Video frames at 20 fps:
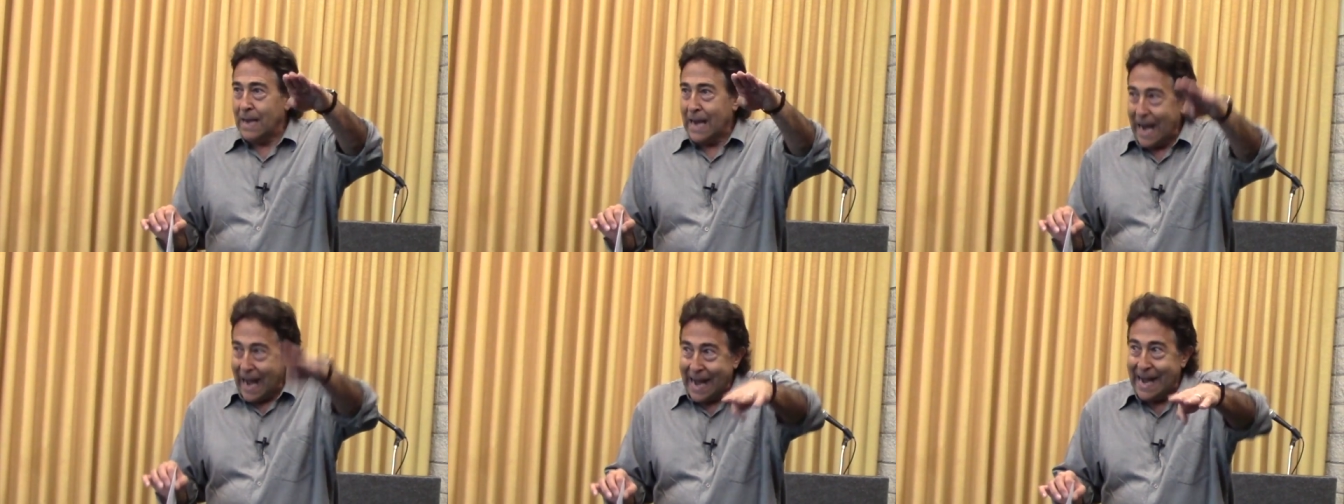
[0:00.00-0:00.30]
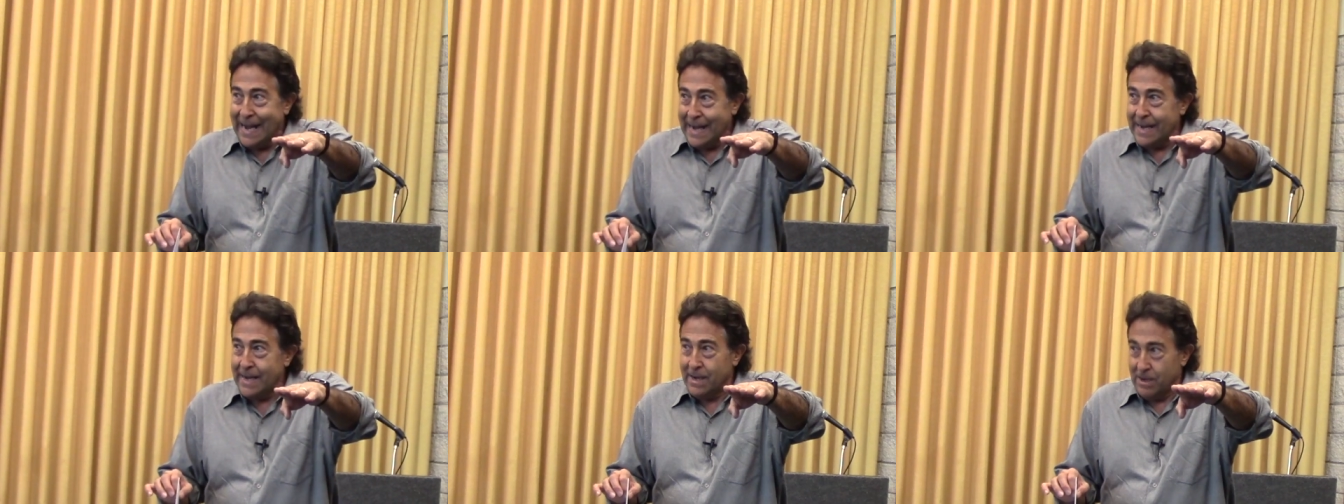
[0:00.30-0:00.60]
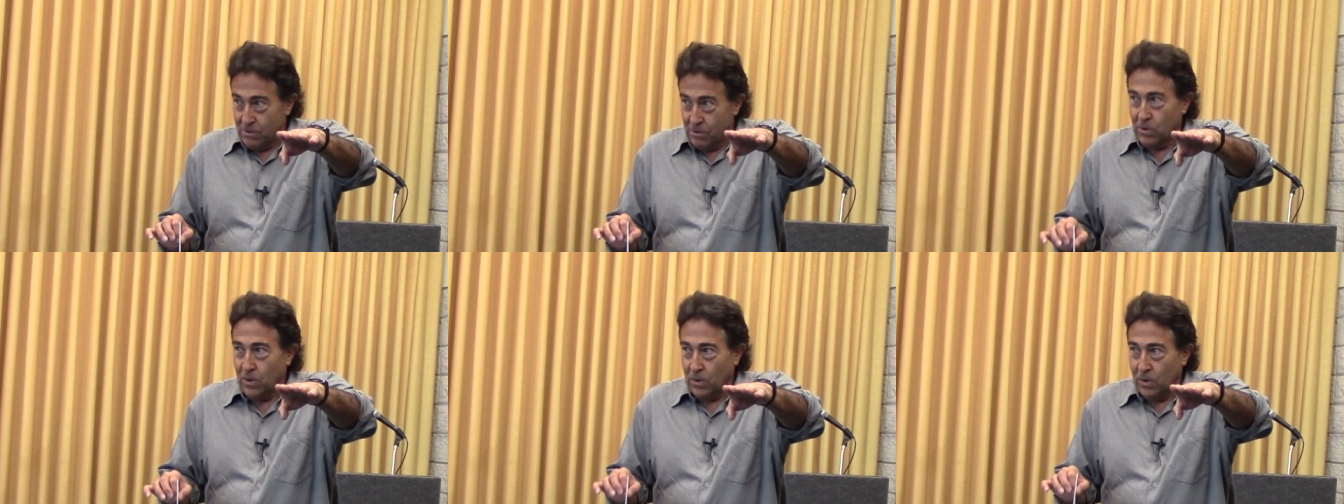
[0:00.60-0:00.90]

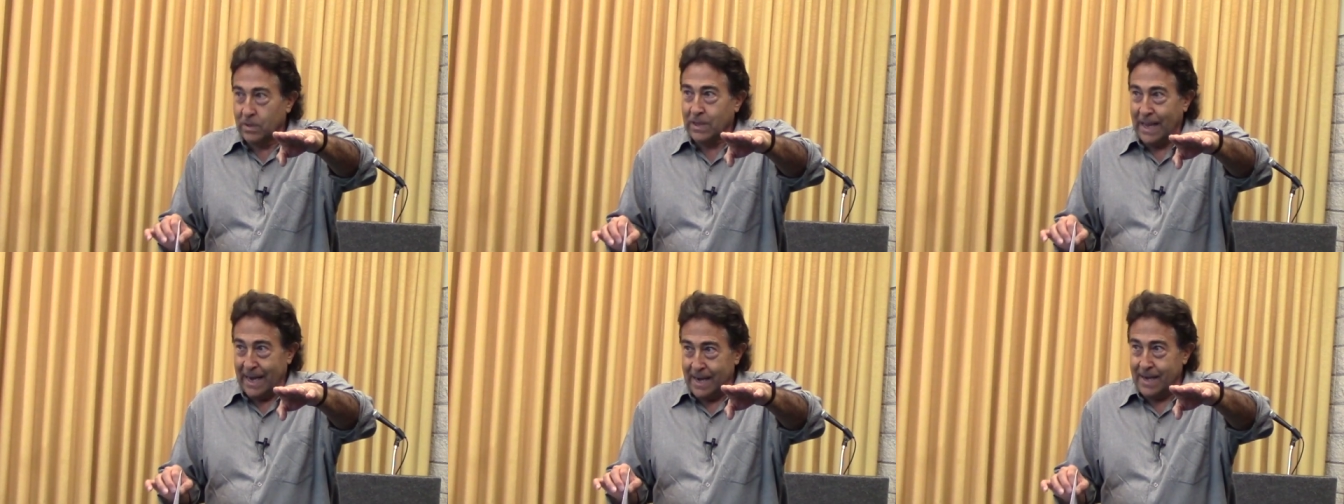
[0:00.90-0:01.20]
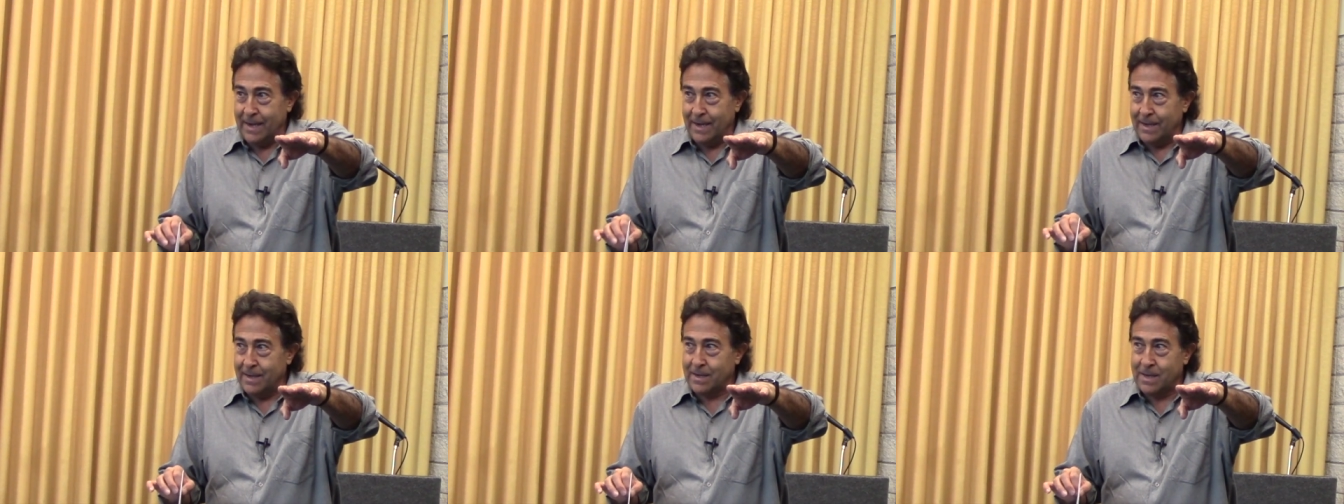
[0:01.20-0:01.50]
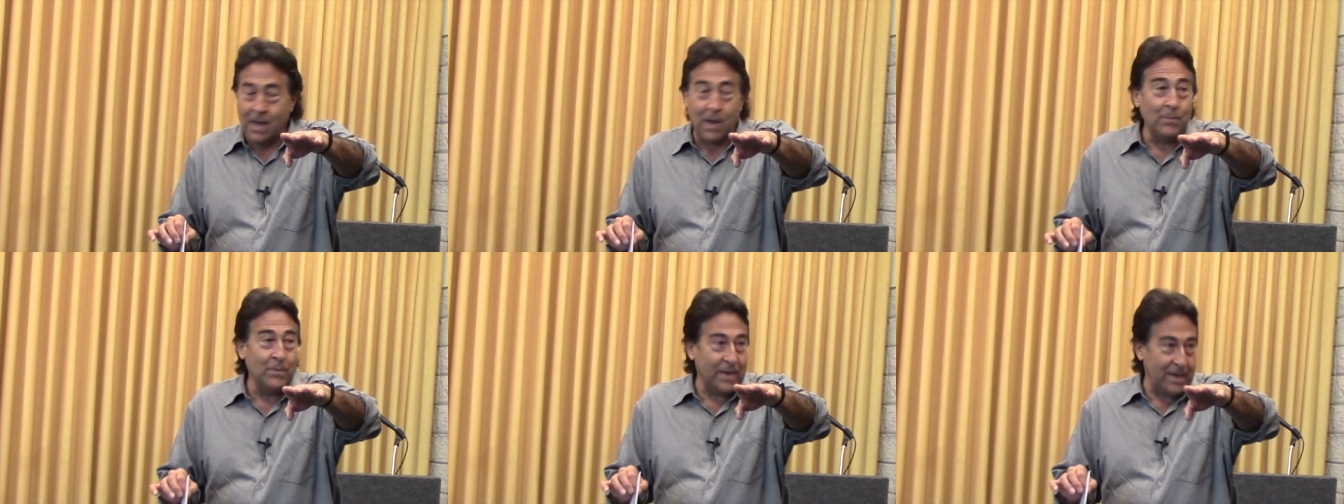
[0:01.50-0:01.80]
80-year-old lady to
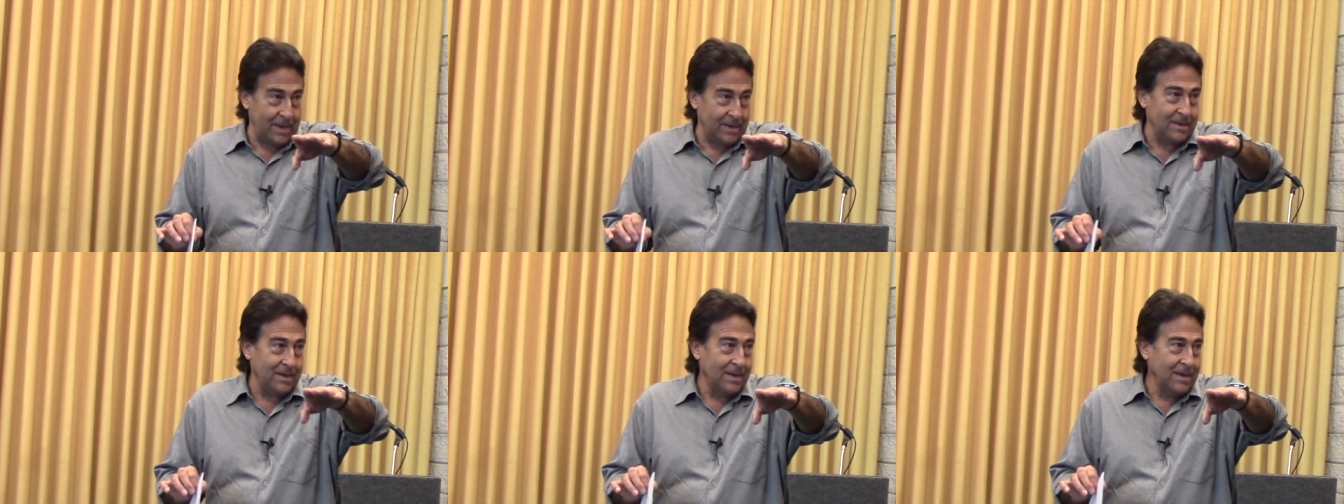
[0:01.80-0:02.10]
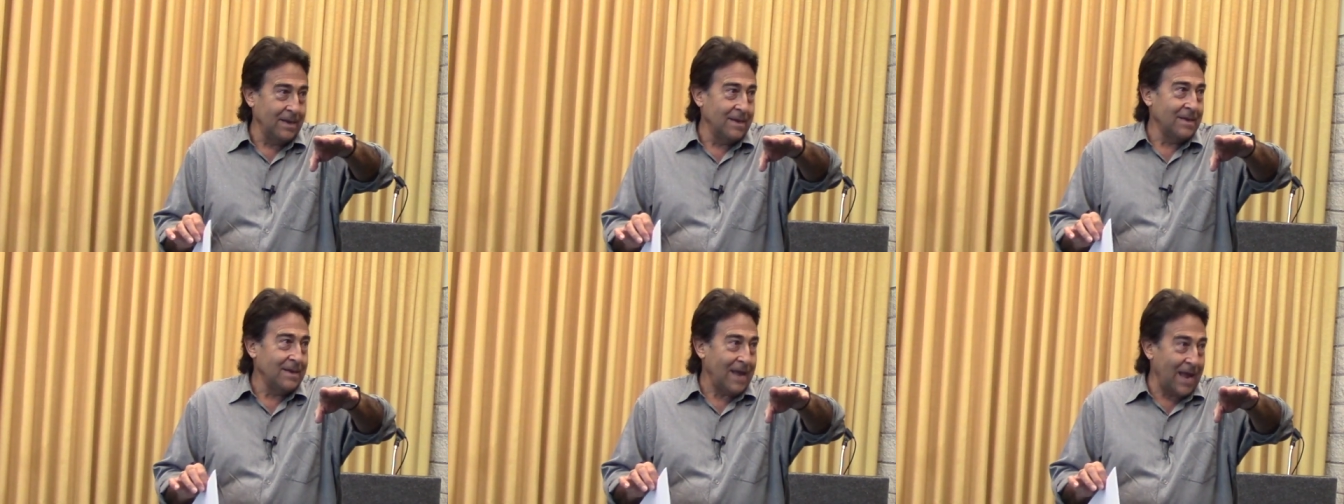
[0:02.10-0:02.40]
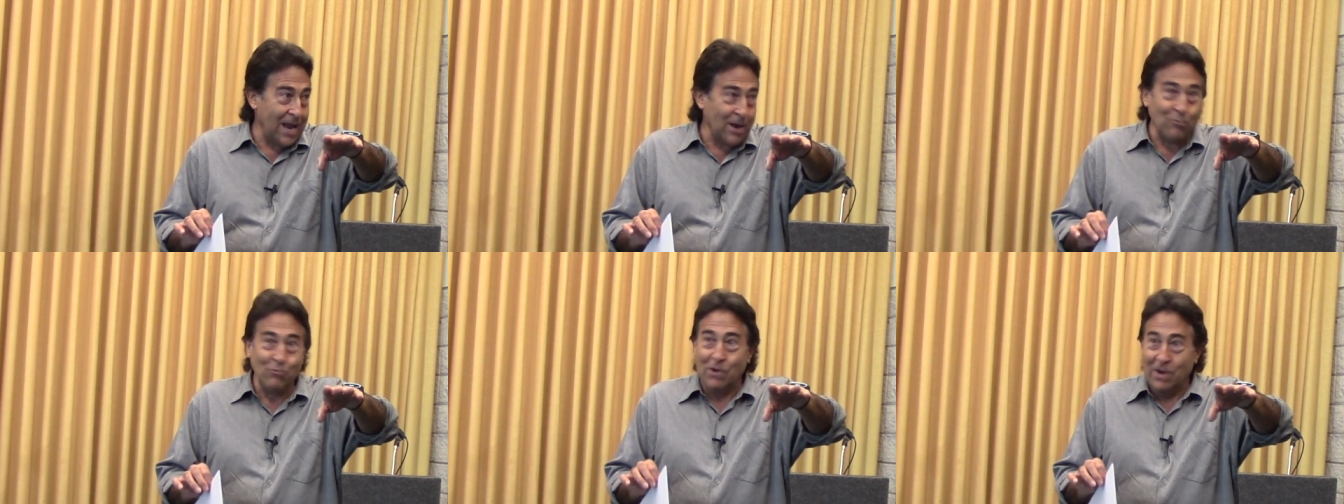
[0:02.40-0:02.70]
come in
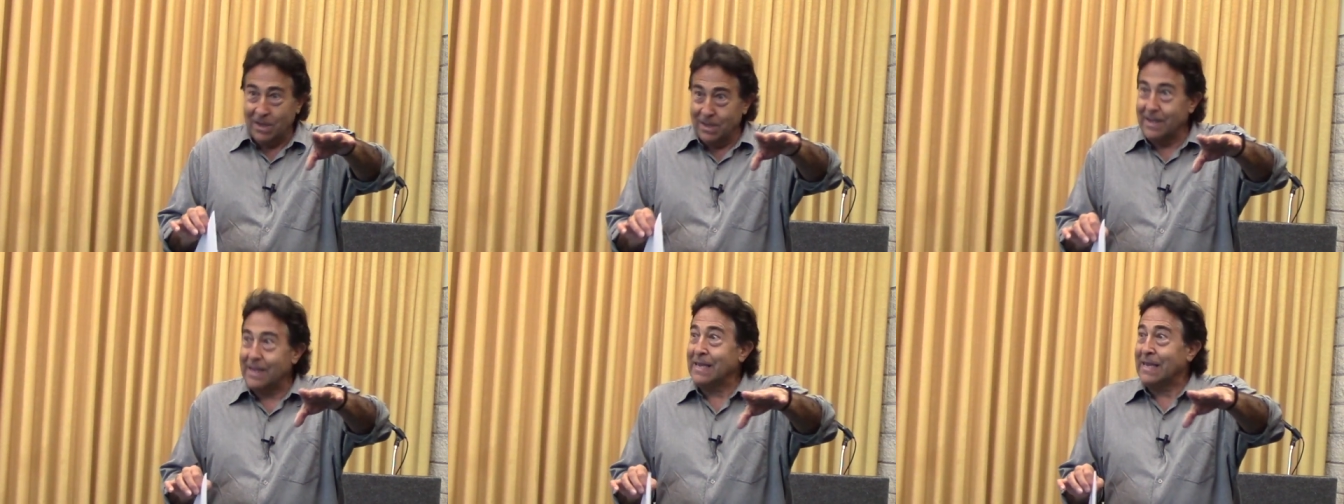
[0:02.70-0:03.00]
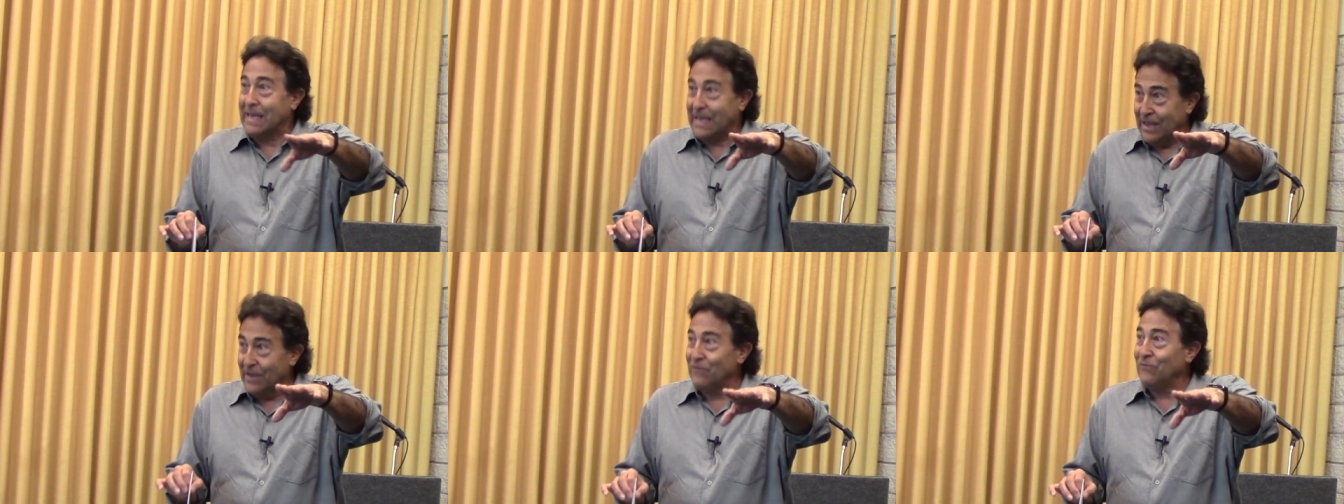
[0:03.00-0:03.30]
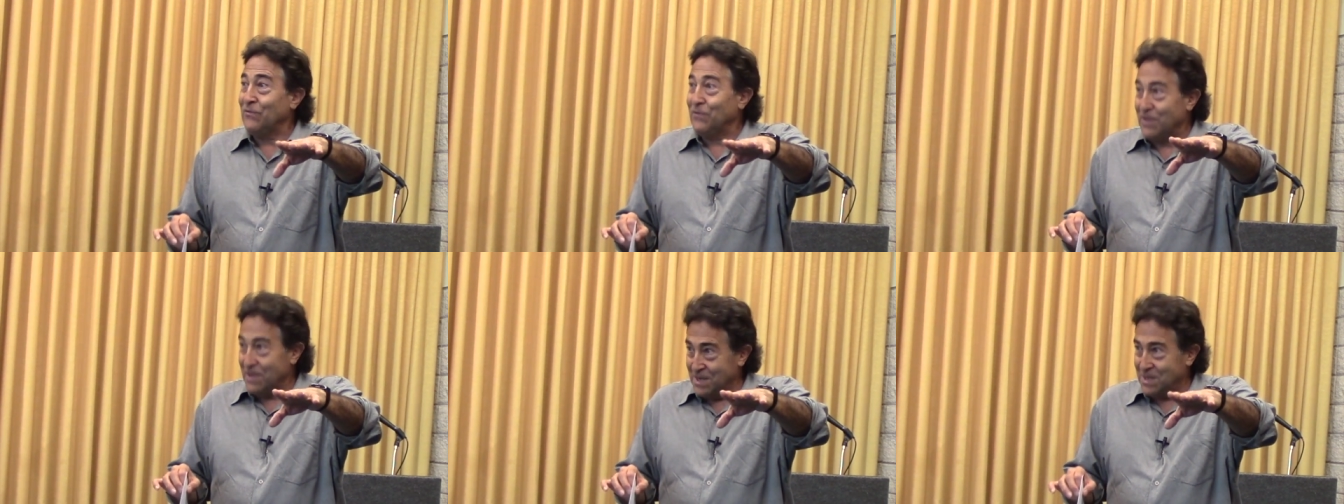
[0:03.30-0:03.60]
and really
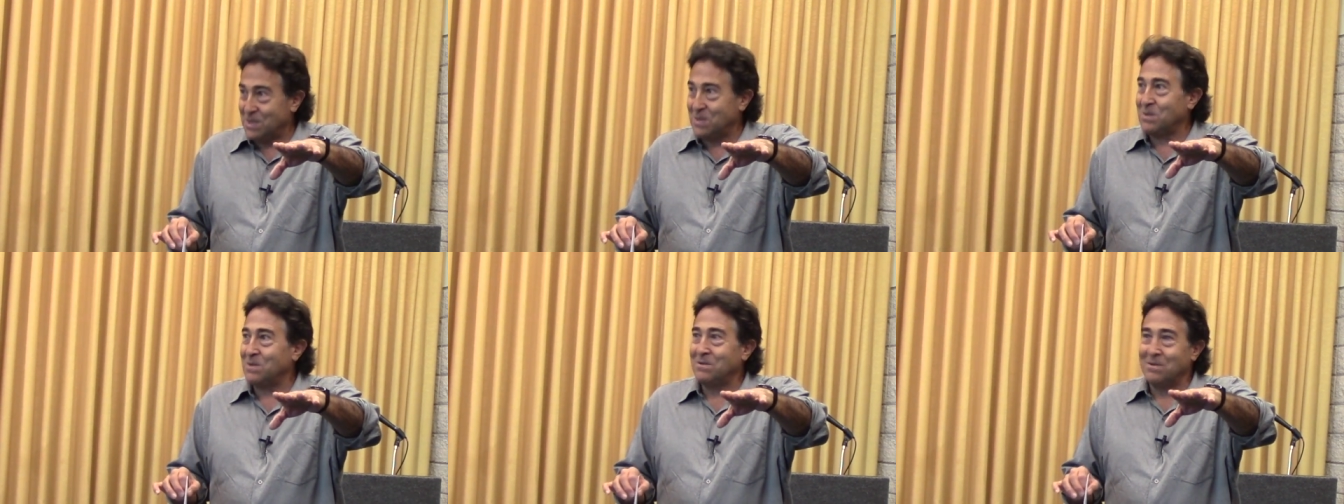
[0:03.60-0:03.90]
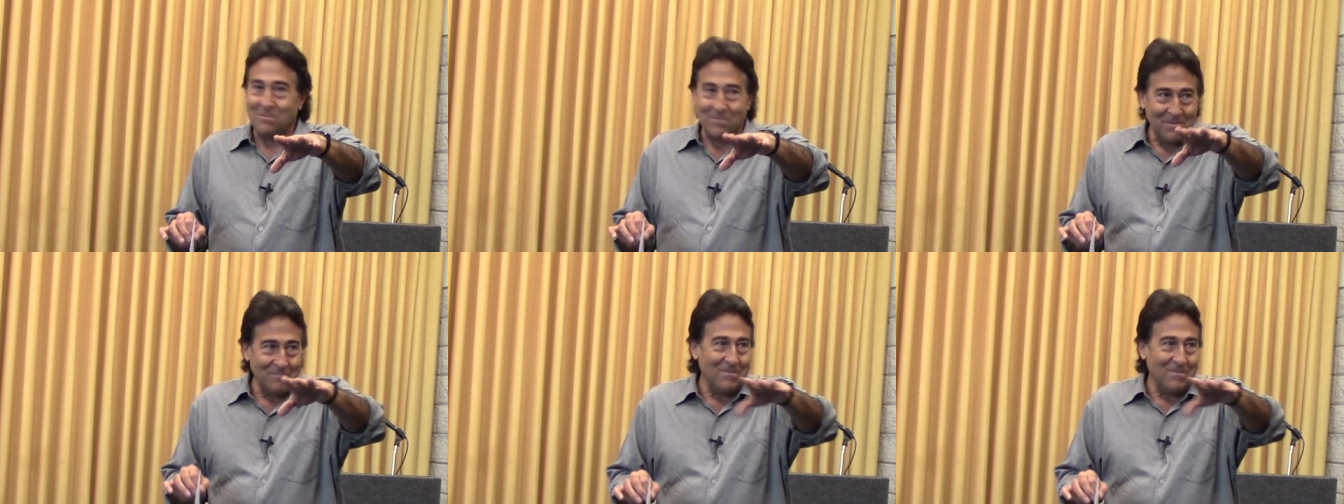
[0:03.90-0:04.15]
give this